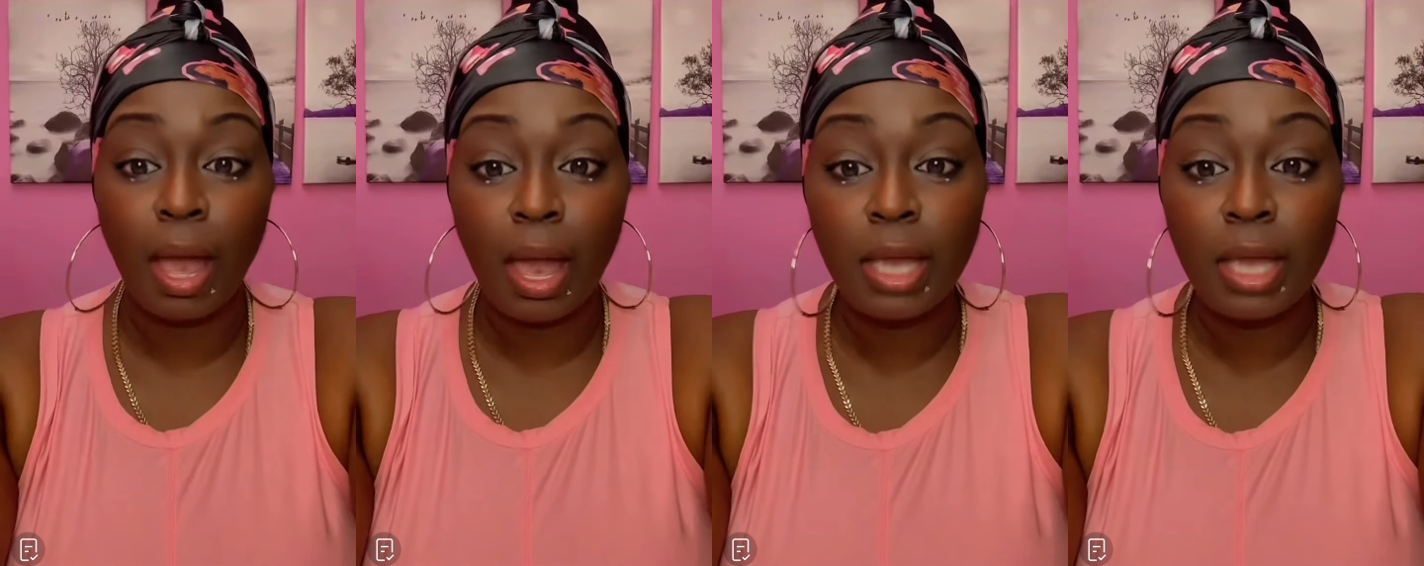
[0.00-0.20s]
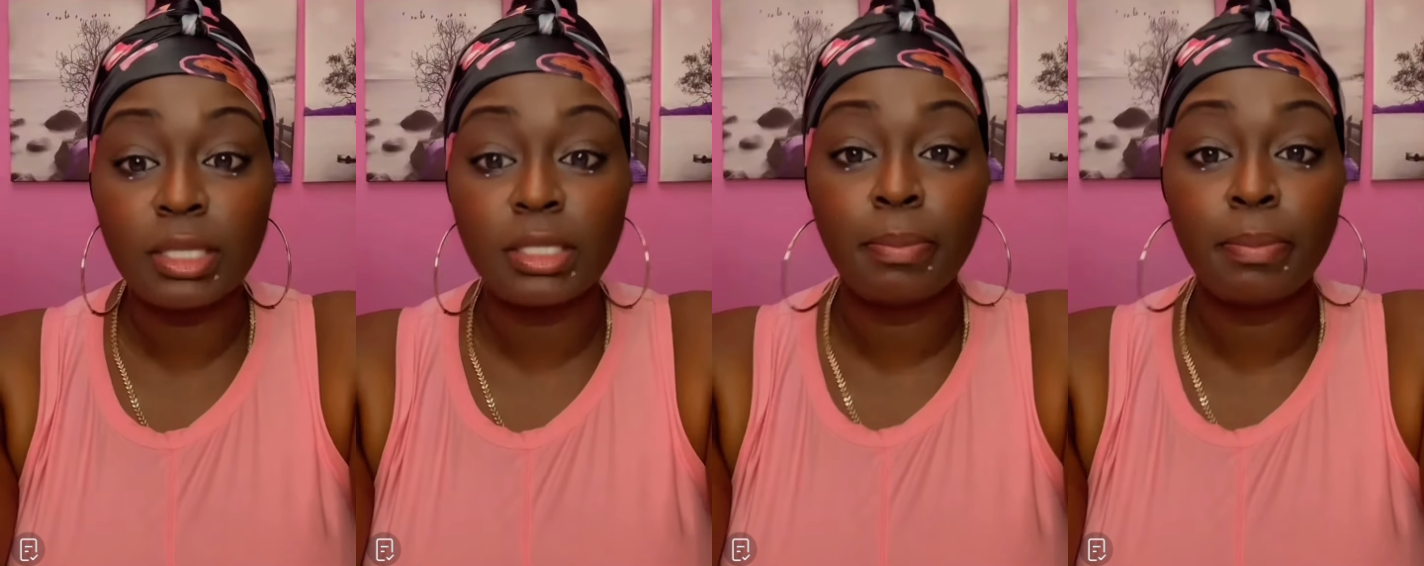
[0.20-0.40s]

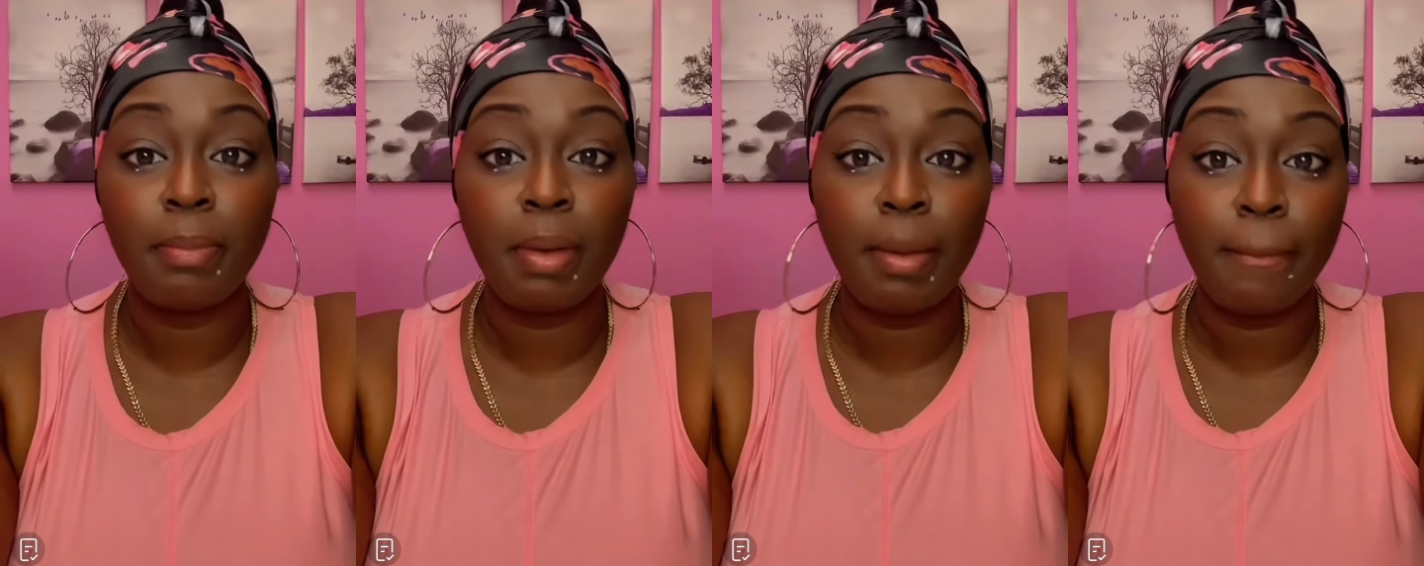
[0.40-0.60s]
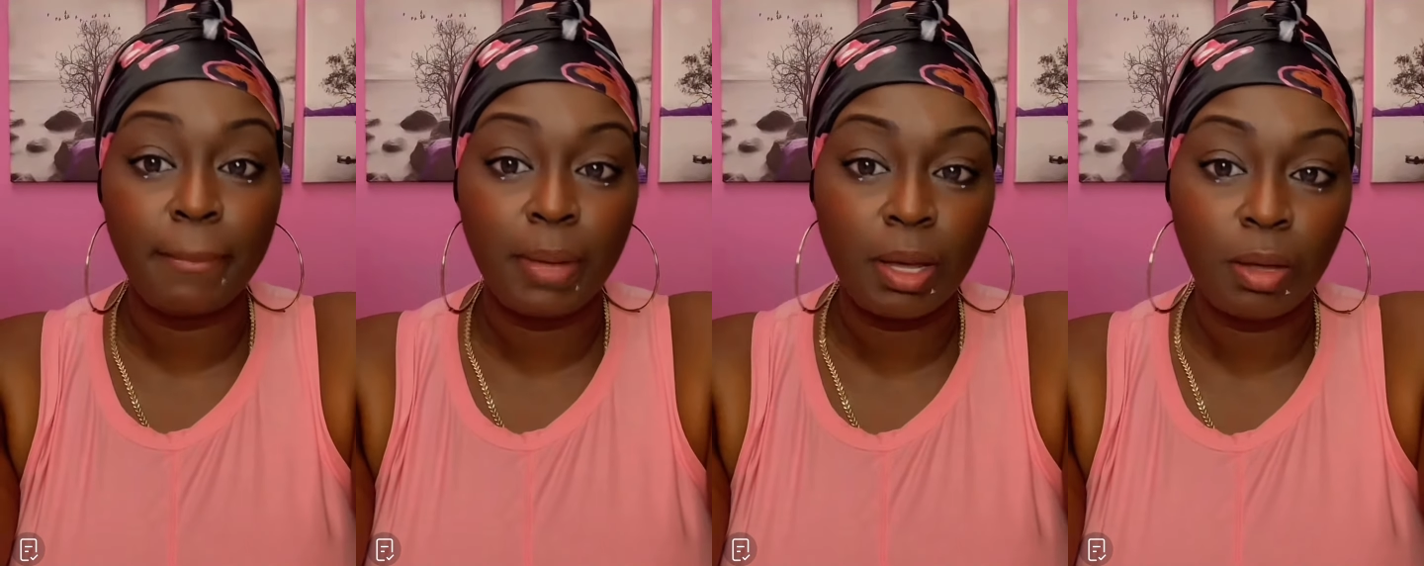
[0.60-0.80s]
Right,
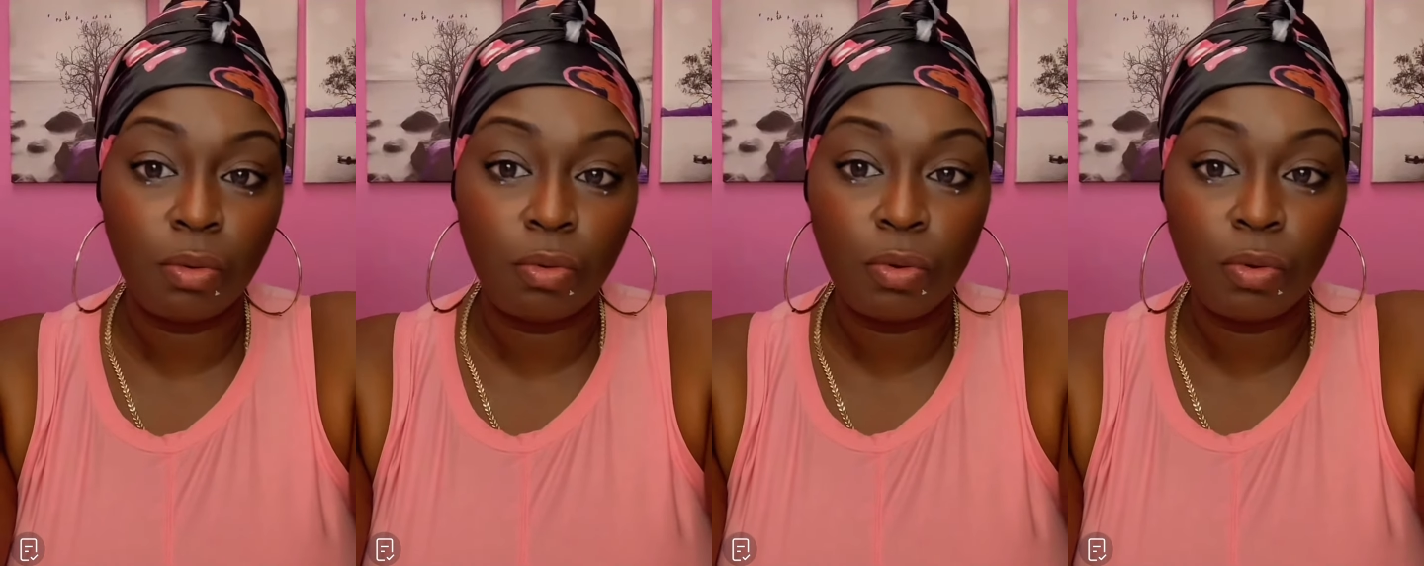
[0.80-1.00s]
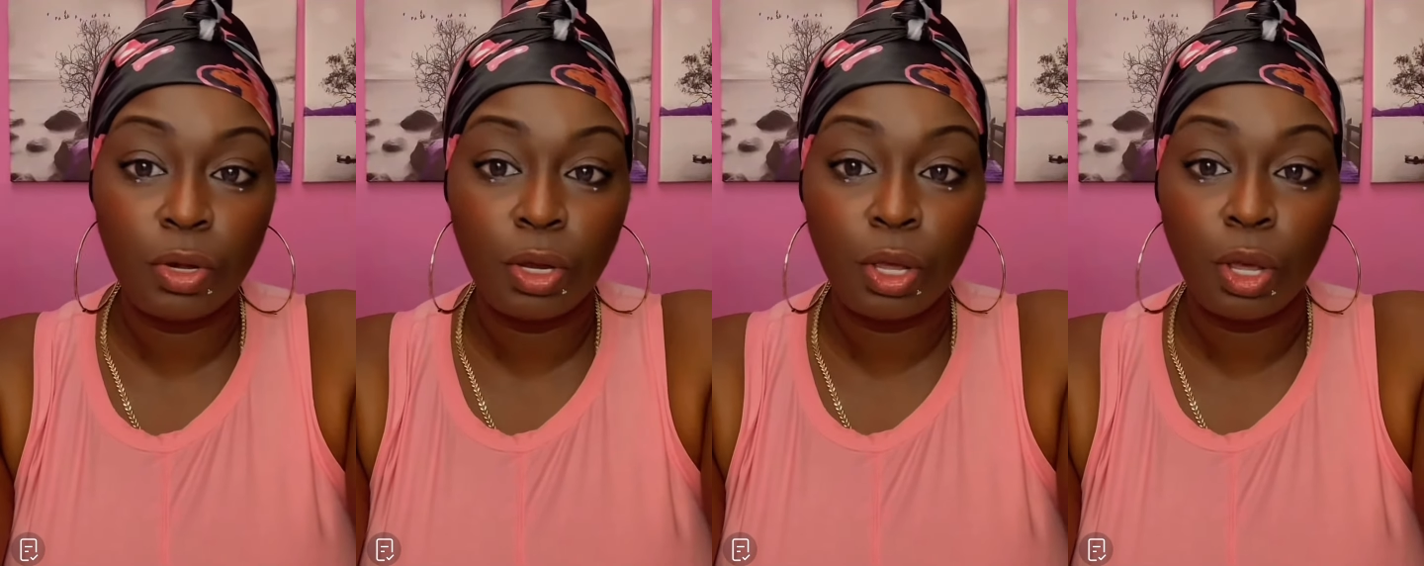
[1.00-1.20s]
remember
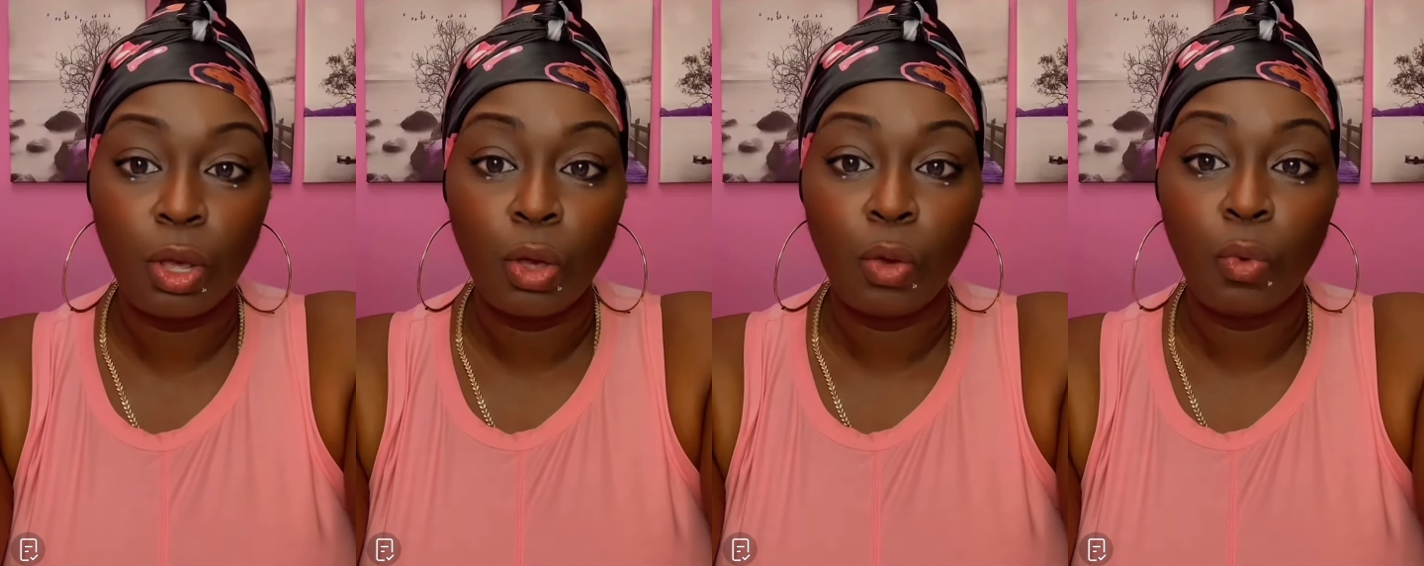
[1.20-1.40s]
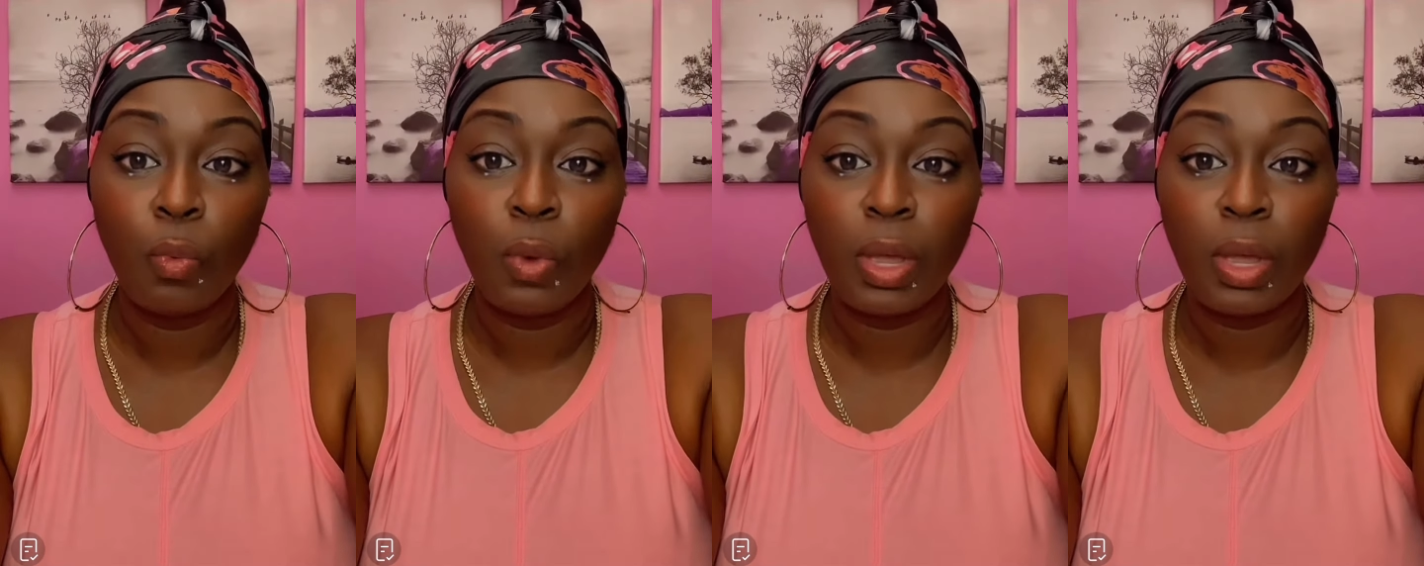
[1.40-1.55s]
good.